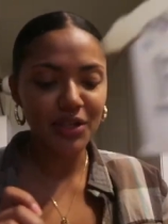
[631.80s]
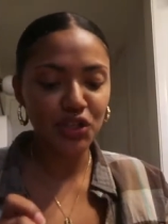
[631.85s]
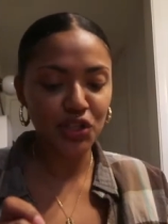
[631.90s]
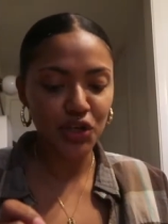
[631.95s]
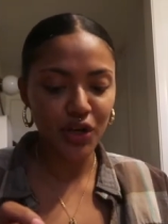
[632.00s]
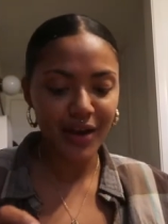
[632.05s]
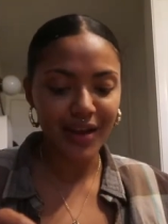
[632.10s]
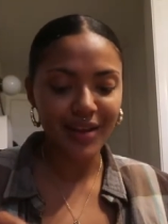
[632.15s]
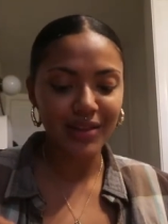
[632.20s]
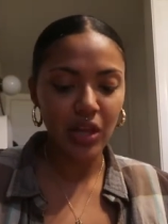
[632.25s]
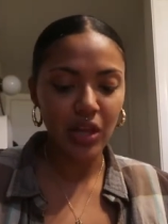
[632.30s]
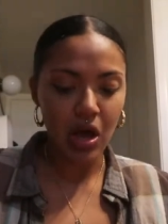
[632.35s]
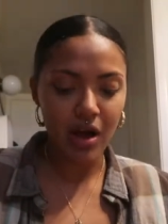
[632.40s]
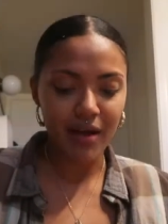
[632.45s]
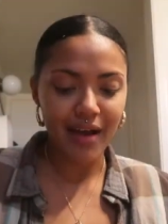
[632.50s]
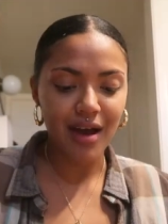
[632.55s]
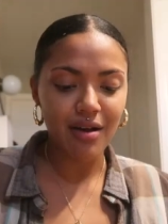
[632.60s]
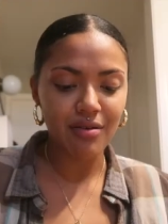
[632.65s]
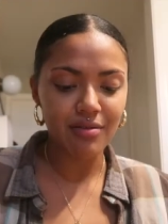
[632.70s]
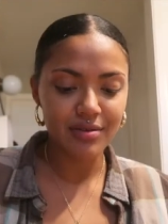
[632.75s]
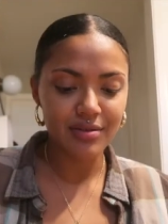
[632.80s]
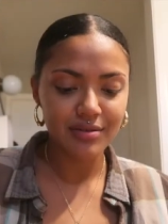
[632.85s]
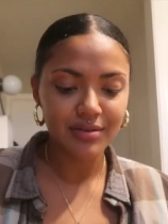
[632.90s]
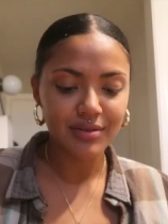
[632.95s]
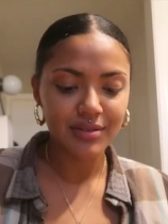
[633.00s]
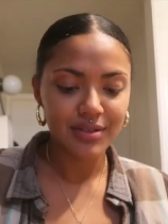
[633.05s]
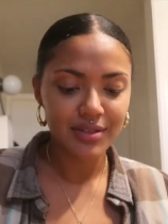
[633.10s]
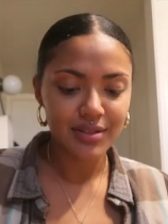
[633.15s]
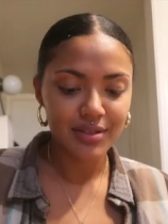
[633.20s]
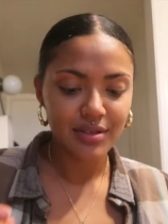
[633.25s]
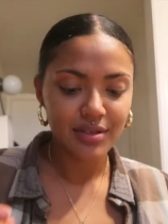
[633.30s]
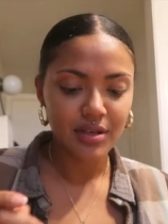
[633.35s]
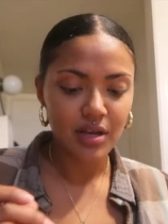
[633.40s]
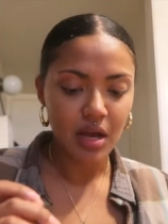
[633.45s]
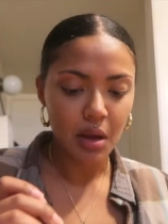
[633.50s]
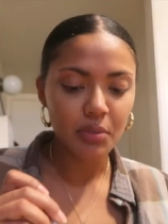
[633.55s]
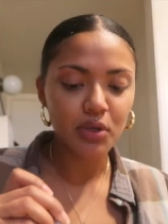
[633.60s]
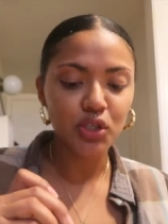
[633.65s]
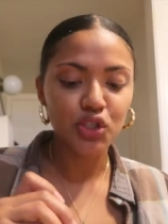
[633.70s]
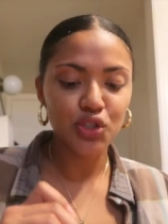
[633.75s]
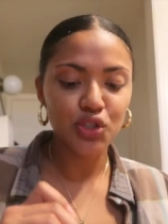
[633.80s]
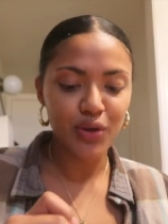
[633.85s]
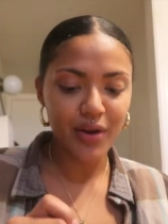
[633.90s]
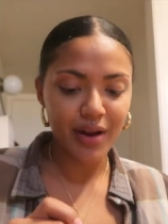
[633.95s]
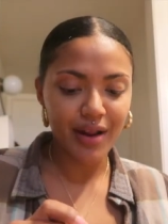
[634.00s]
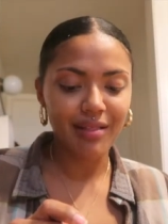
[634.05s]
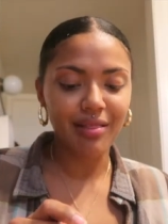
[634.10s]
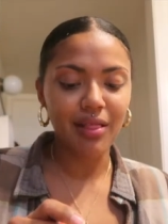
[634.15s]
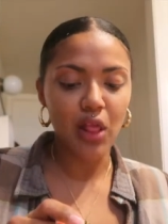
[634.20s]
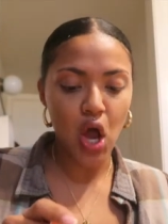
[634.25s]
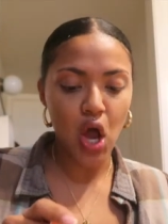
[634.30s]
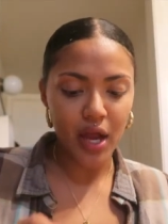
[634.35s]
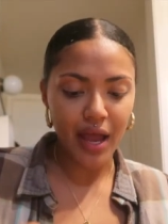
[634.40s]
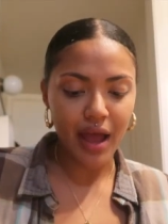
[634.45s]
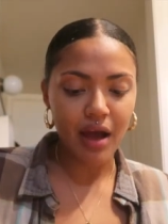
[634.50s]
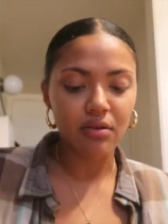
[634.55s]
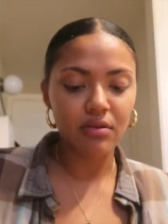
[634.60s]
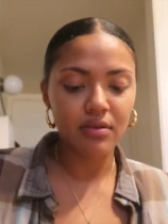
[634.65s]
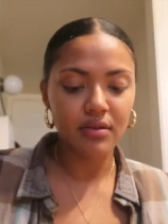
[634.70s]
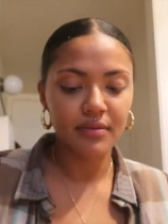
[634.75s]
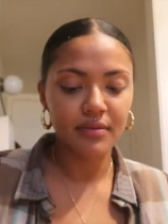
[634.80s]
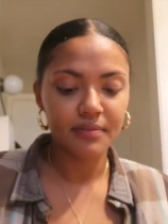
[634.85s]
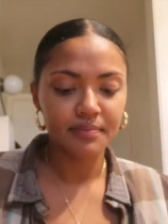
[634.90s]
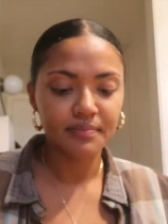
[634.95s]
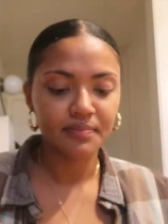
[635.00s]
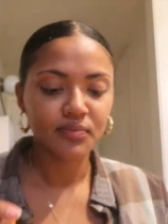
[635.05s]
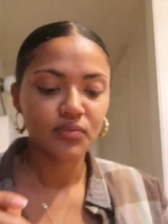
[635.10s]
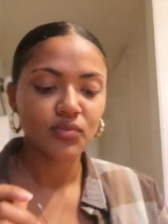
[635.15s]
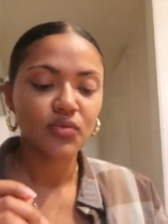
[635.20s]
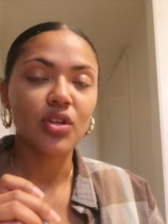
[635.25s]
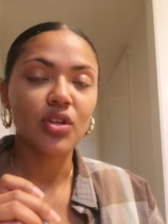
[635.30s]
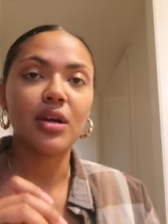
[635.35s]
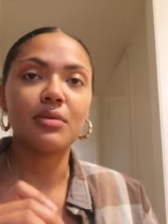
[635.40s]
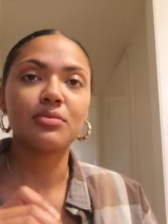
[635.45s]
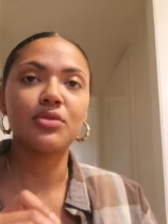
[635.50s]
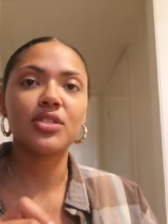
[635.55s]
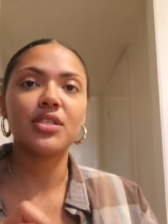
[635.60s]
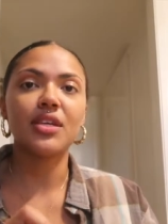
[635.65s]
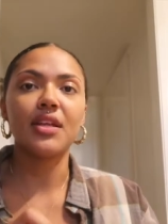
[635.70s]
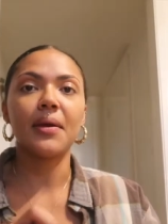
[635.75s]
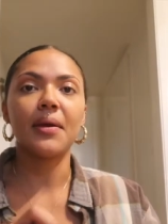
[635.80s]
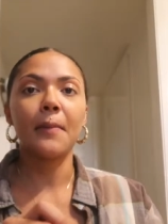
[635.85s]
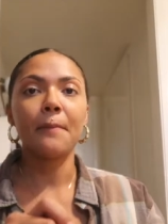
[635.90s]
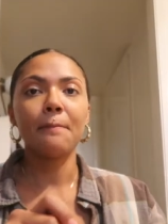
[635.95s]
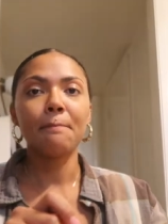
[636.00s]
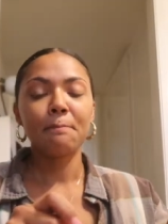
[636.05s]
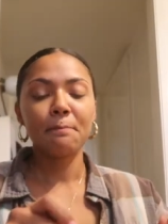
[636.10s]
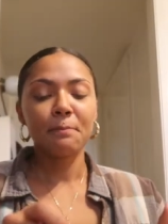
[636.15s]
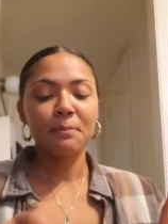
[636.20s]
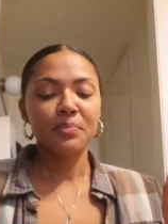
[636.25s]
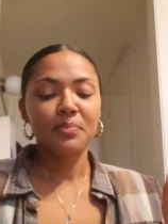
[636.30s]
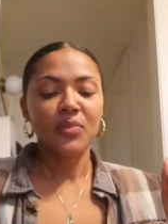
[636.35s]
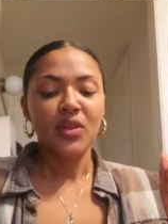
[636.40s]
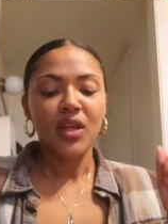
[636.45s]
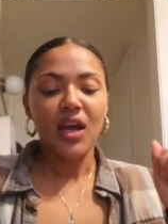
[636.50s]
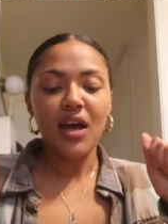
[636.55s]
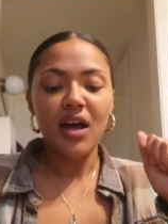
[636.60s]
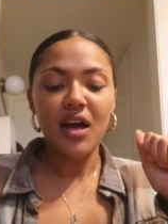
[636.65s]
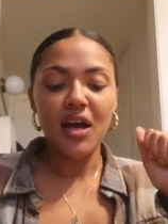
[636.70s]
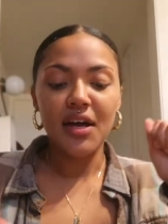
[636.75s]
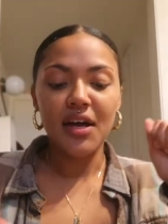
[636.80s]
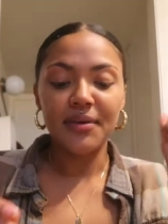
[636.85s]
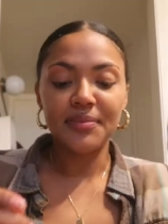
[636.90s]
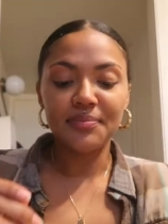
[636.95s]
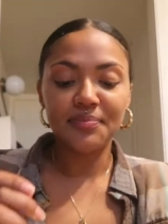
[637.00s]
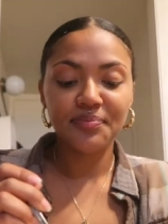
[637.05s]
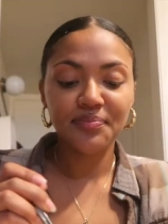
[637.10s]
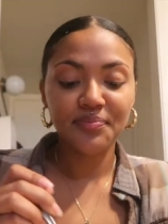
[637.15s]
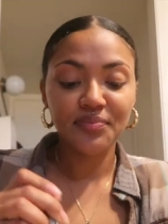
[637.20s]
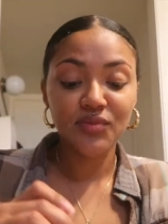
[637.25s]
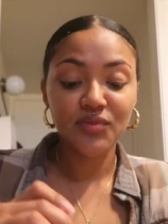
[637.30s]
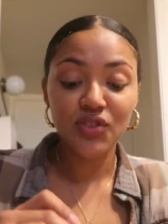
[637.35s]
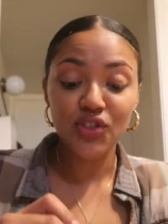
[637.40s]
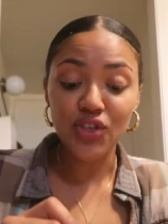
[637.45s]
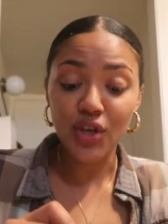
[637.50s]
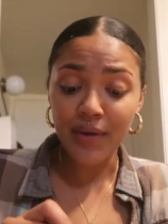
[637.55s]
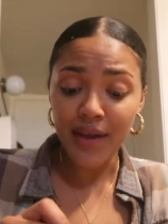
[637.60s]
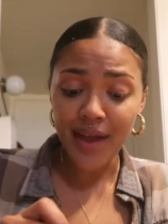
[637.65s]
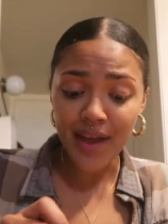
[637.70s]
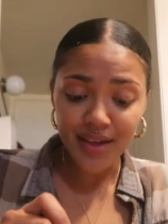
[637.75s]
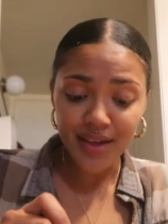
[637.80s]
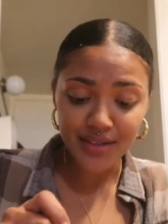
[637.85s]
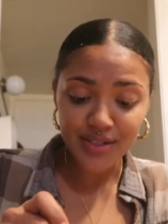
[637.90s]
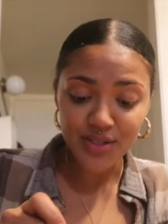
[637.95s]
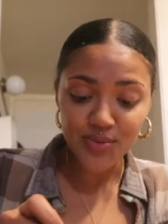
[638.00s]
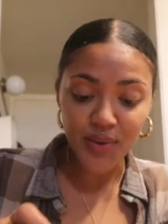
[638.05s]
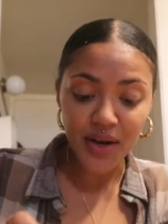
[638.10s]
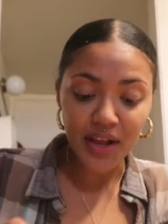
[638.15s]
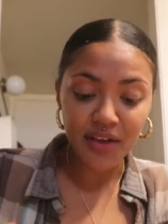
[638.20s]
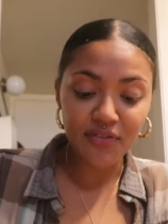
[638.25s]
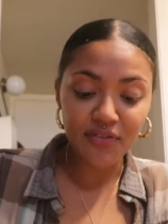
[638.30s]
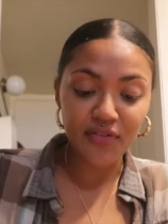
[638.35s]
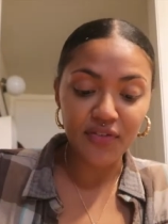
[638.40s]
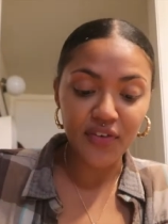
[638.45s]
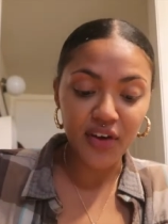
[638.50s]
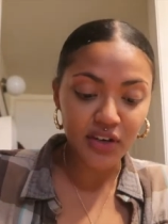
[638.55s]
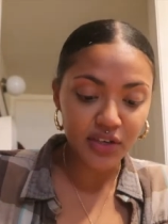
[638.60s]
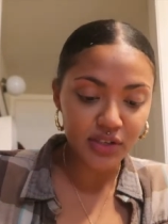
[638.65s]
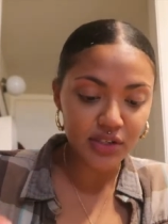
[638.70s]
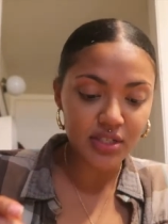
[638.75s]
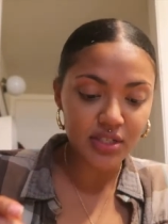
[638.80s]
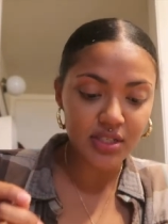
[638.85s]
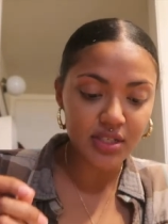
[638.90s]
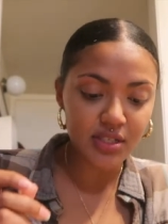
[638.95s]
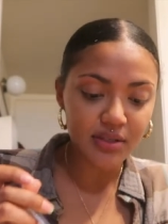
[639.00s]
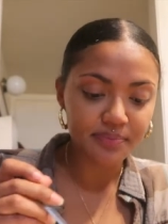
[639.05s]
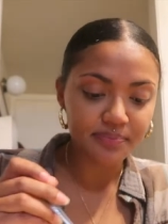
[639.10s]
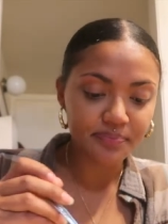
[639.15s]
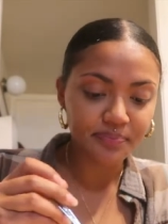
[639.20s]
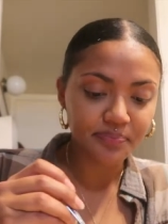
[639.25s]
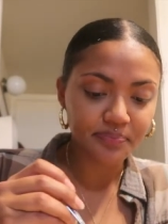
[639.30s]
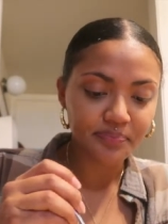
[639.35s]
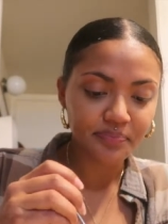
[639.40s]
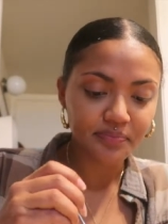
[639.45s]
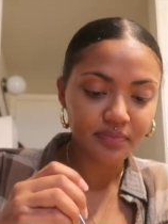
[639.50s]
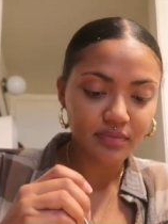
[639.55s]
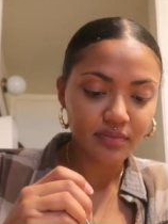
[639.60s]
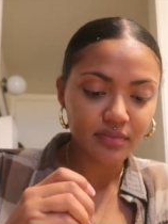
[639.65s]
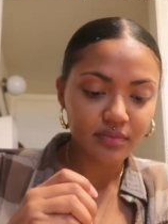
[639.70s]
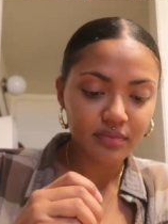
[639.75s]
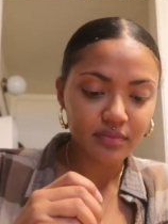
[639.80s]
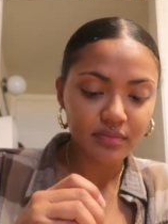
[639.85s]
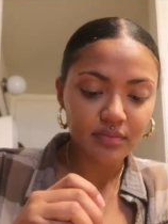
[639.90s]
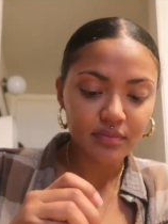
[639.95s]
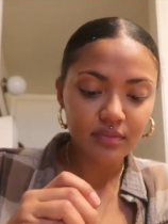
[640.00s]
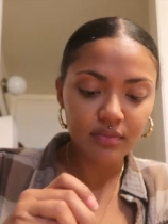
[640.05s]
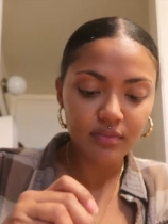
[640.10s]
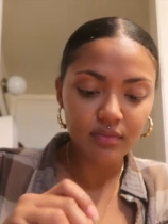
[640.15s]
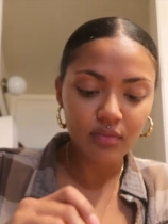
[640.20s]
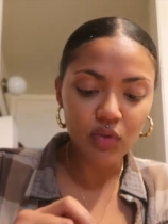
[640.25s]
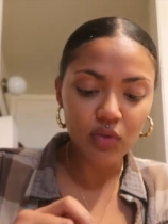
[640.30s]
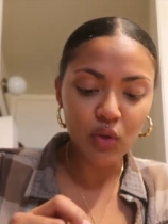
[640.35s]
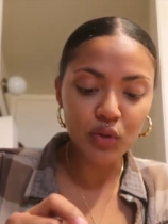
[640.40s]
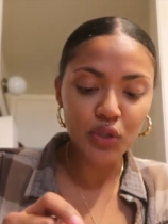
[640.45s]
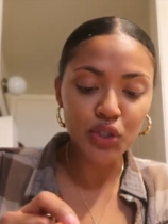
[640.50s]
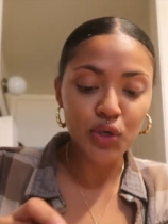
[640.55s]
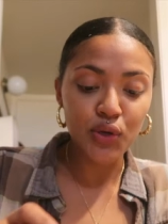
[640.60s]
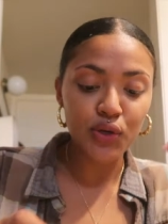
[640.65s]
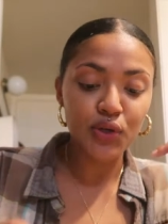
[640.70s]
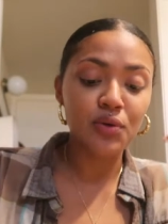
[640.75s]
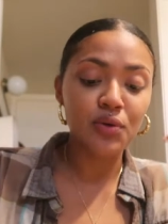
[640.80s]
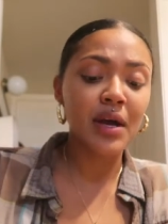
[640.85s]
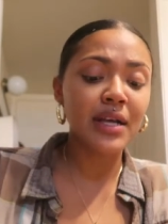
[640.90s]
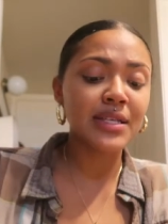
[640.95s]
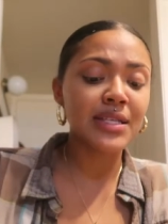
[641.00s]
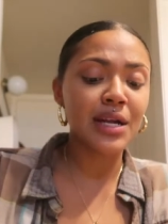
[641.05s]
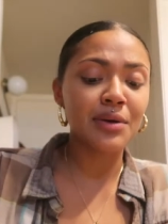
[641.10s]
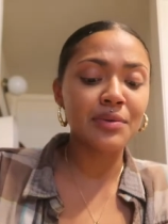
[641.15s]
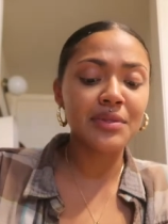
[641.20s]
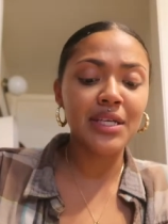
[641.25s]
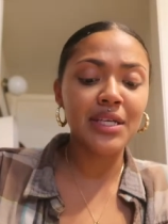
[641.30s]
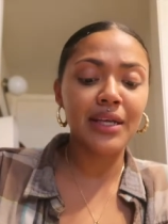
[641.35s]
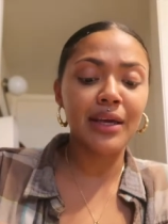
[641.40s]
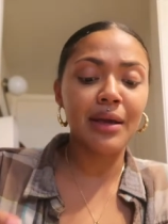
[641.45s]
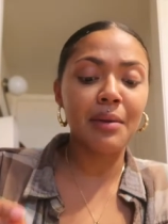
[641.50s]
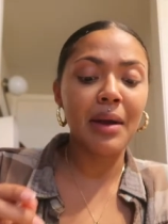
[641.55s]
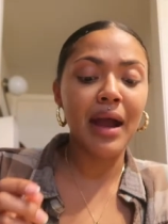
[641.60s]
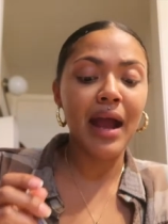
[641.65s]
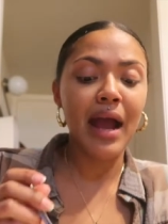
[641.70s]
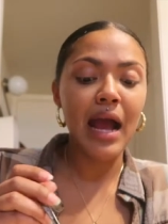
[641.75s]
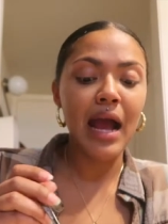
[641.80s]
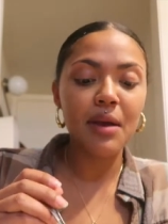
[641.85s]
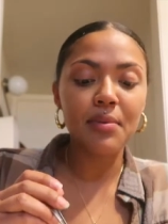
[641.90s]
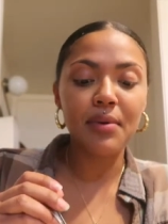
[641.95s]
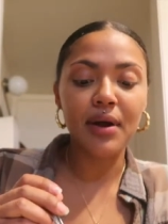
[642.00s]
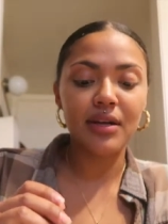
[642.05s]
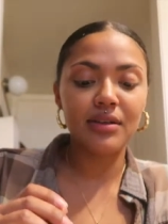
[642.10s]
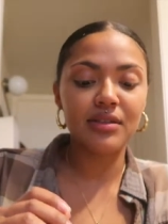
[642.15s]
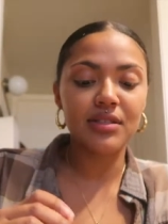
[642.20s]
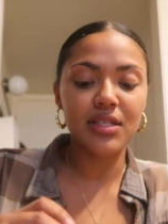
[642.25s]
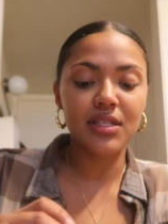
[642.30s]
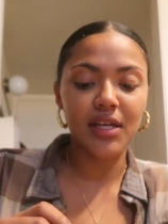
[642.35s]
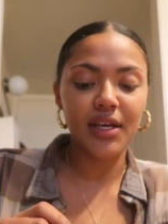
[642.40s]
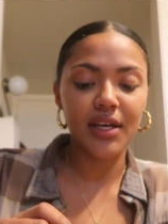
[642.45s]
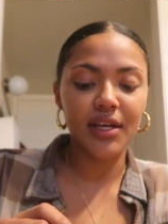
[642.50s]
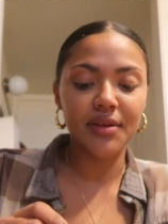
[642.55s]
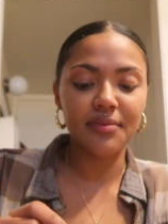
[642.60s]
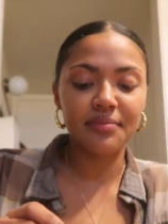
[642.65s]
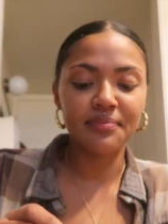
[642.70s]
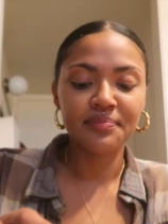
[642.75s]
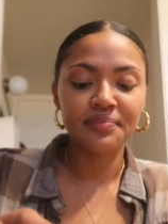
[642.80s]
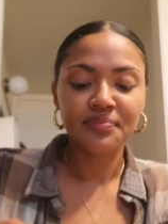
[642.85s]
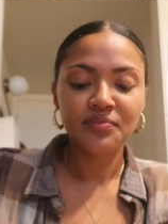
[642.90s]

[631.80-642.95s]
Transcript: you to go ahead and log out. Me? I'm gonna need you to go ahead and log out. Goodbye. No, I'm just kidding. Um, so yes, when I first I was showing you guys that I was gonna get my eyebrows done,